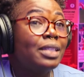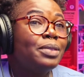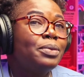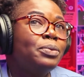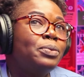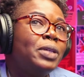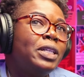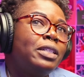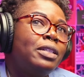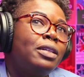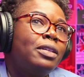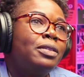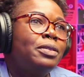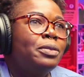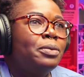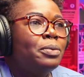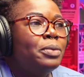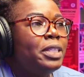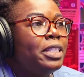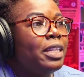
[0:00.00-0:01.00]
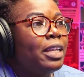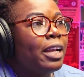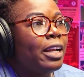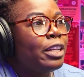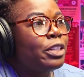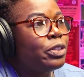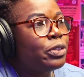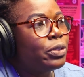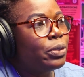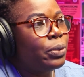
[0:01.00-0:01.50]
Well, we
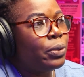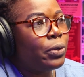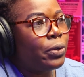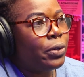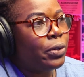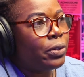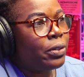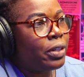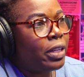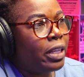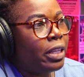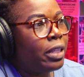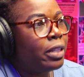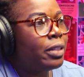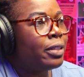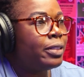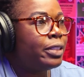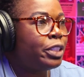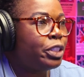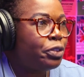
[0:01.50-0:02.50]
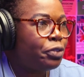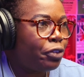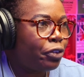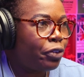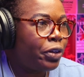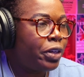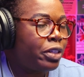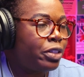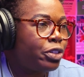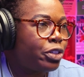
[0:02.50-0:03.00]
had to learn English,
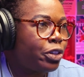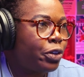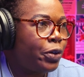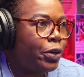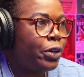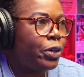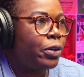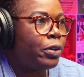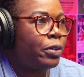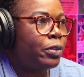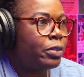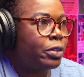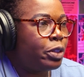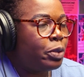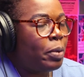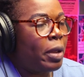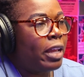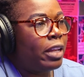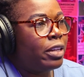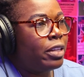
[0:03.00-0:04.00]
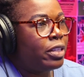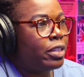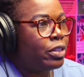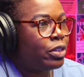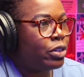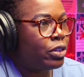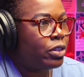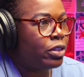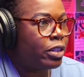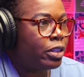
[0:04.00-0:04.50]
French, Creole,
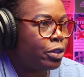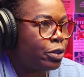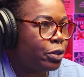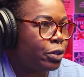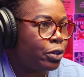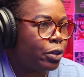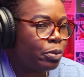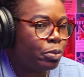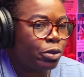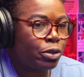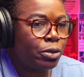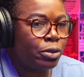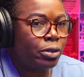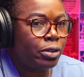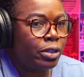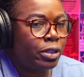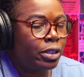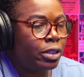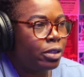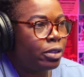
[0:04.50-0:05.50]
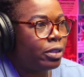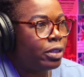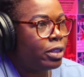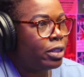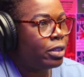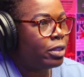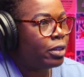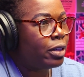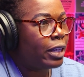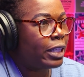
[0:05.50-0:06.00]
Spanish, and some schools still
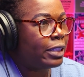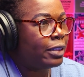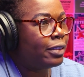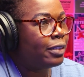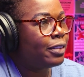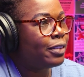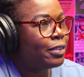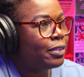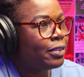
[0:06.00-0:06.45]
teach Latin.